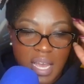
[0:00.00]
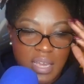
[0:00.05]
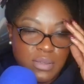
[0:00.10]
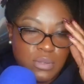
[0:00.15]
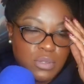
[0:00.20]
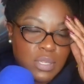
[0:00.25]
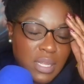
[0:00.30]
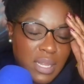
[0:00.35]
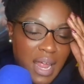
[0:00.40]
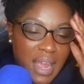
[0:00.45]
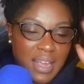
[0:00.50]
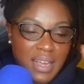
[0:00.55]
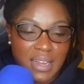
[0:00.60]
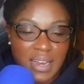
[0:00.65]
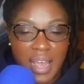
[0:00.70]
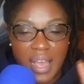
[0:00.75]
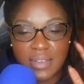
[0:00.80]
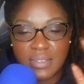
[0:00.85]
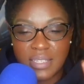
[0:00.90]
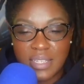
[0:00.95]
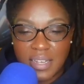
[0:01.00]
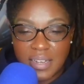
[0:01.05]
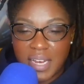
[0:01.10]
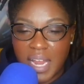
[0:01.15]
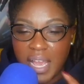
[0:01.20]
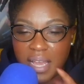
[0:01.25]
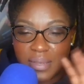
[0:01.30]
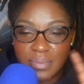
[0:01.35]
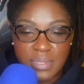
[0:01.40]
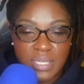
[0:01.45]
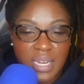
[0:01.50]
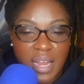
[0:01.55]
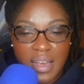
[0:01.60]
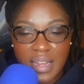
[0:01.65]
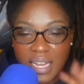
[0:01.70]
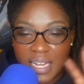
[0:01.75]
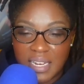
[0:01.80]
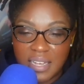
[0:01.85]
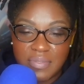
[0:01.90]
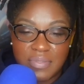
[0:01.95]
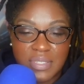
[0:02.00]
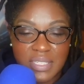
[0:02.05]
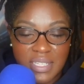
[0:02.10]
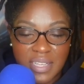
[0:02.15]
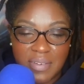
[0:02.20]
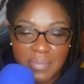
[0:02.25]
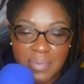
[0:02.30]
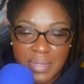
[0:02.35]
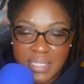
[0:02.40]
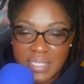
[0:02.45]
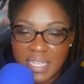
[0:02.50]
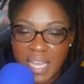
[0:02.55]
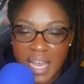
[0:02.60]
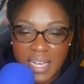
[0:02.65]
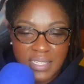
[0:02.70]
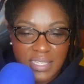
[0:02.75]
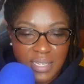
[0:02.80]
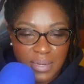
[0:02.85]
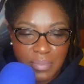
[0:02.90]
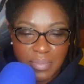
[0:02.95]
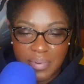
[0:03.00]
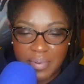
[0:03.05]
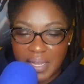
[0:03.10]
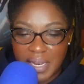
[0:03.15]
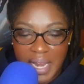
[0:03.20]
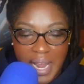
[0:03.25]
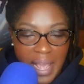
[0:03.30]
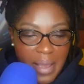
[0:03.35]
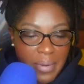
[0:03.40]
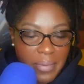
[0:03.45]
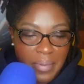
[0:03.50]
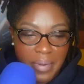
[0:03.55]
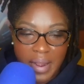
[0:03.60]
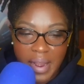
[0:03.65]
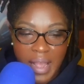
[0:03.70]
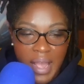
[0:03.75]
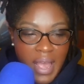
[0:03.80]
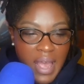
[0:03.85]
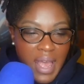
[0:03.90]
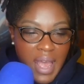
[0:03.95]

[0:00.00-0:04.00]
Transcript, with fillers: I used to like announce their names and all that different stuff, but it's gotten to the point now where